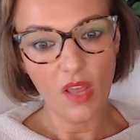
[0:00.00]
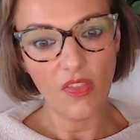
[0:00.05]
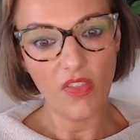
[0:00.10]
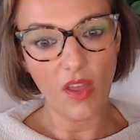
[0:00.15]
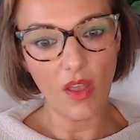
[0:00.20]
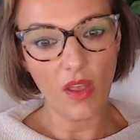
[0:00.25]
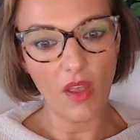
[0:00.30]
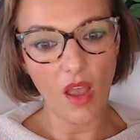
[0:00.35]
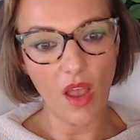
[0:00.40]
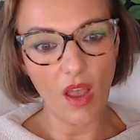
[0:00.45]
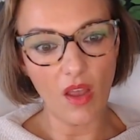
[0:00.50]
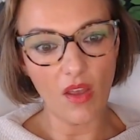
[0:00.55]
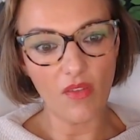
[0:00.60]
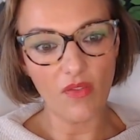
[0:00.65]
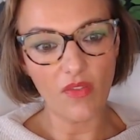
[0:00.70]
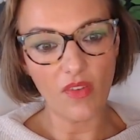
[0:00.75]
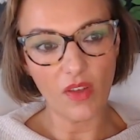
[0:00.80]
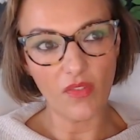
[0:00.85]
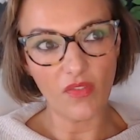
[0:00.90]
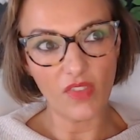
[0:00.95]
of,
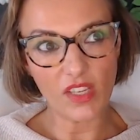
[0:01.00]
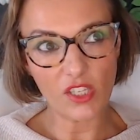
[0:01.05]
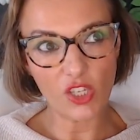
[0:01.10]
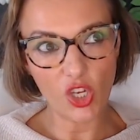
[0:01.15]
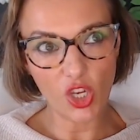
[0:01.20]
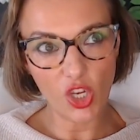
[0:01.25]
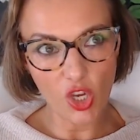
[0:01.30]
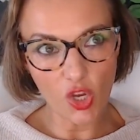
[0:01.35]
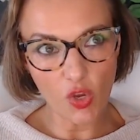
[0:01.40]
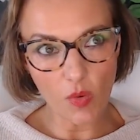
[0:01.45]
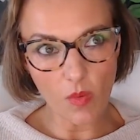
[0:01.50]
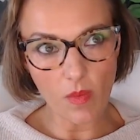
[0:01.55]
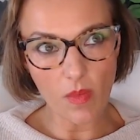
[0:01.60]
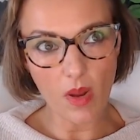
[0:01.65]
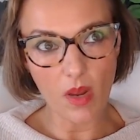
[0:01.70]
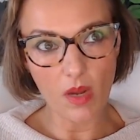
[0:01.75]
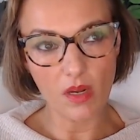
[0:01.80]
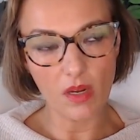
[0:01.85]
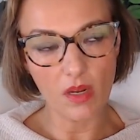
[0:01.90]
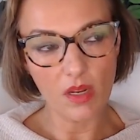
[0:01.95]
of this
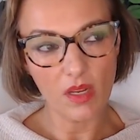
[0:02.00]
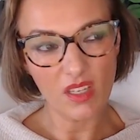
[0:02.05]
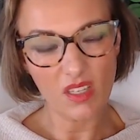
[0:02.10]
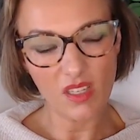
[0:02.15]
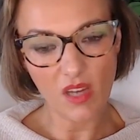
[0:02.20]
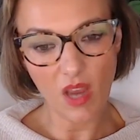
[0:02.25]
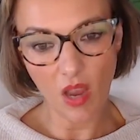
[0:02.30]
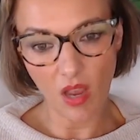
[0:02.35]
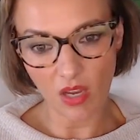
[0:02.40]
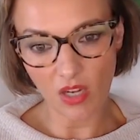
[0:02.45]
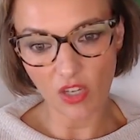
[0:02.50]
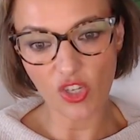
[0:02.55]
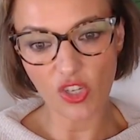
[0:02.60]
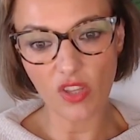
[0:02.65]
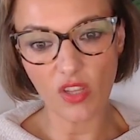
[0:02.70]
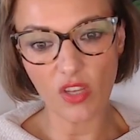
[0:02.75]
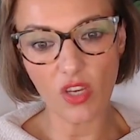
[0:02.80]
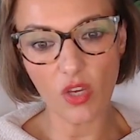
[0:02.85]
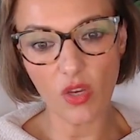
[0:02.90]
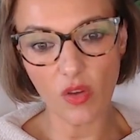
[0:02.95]
human touch
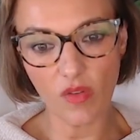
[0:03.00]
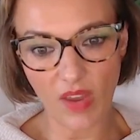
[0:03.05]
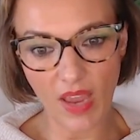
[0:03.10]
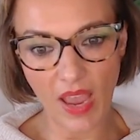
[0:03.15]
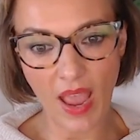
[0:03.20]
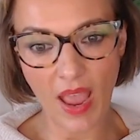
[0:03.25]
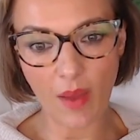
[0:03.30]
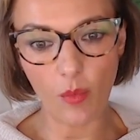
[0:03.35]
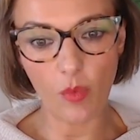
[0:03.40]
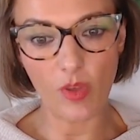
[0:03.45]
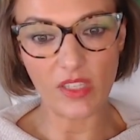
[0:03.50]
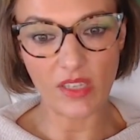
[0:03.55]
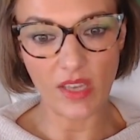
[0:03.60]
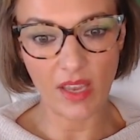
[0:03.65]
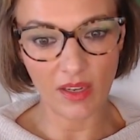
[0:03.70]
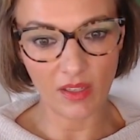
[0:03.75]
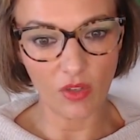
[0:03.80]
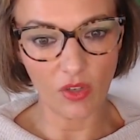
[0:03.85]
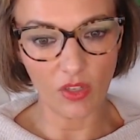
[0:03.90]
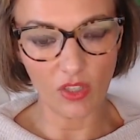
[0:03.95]
that you get with
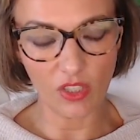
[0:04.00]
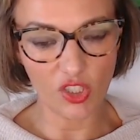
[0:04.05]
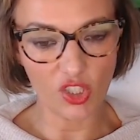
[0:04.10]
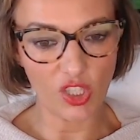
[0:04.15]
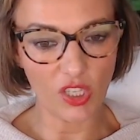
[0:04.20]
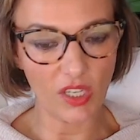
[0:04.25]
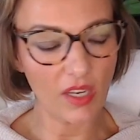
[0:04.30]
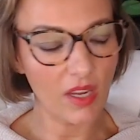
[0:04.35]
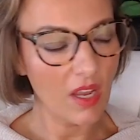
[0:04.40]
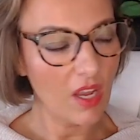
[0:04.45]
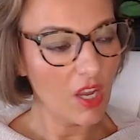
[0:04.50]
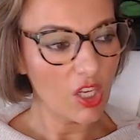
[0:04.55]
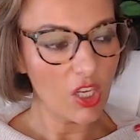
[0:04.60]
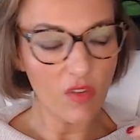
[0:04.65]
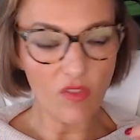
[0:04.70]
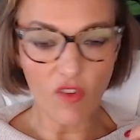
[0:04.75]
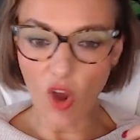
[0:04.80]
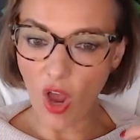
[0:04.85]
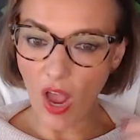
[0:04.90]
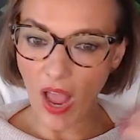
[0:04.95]
technology.
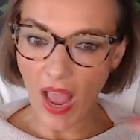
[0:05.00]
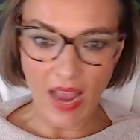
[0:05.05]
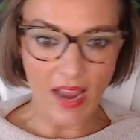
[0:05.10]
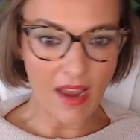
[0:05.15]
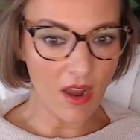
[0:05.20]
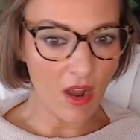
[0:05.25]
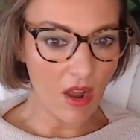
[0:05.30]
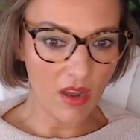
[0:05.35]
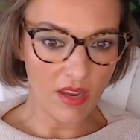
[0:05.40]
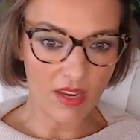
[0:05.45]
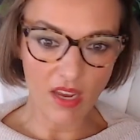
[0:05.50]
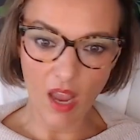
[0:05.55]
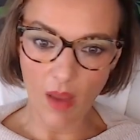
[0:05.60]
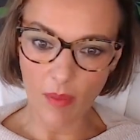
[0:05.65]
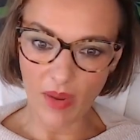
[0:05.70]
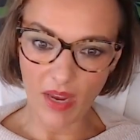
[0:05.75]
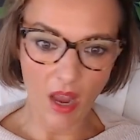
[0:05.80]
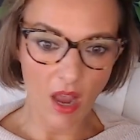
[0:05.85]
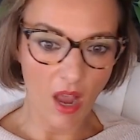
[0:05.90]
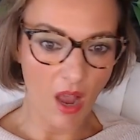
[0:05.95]
You've got AI
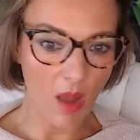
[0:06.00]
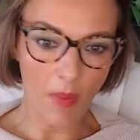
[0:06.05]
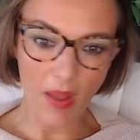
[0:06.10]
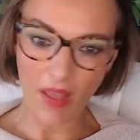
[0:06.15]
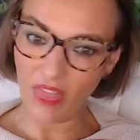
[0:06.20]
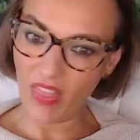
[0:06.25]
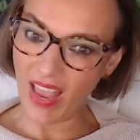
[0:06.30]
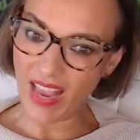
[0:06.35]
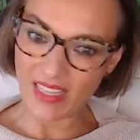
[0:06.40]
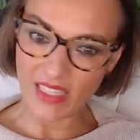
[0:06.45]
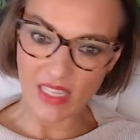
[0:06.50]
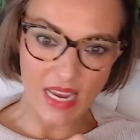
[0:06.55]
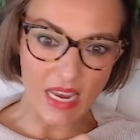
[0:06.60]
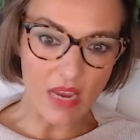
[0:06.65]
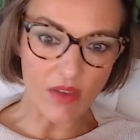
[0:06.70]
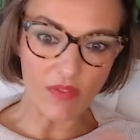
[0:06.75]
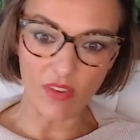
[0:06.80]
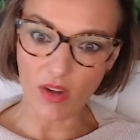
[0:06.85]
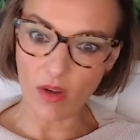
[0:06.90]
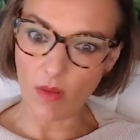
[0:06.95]
coming up, and that's
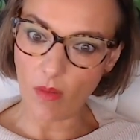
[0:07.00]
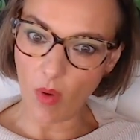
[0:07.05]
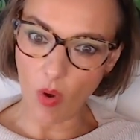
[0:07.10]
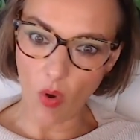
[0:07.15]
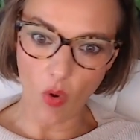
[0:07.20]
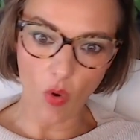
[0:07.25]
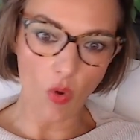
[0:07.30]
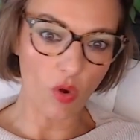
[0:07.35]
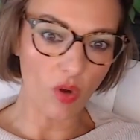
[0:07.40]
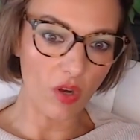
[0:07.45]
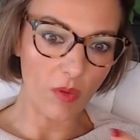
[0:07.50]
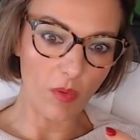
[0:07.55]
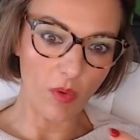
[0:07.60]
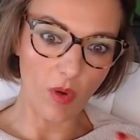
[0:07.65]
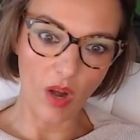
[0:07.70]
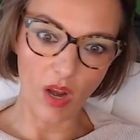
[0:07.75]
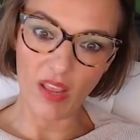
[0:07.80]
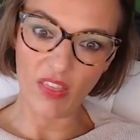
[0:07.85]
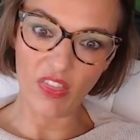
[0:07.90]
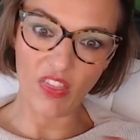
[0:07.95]
even more.
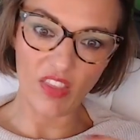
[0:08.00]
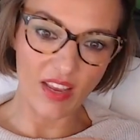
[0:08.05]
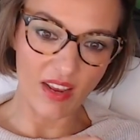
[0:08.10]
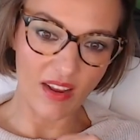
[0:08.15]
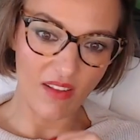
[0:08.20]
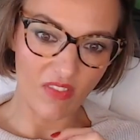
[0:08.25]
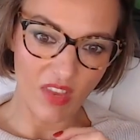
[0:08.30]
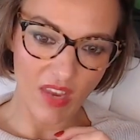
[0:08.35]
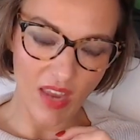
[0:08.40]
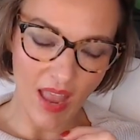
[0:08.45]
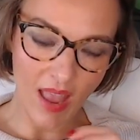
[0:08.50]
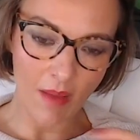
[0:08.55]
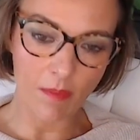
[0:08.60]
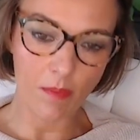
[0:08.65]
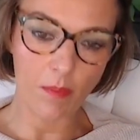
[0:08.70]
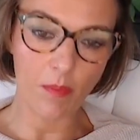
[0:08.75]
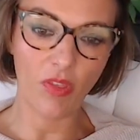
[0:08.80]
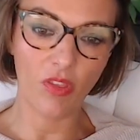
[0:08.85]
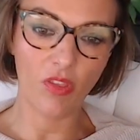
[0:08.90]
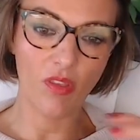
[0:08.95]
Right? The the
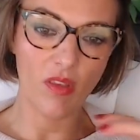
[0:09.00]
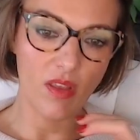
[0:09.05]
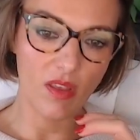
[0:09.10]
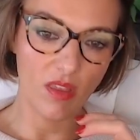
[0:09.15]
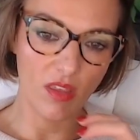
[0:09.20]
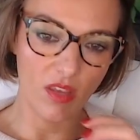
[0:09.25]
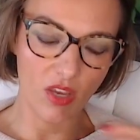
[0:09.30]
empathy, the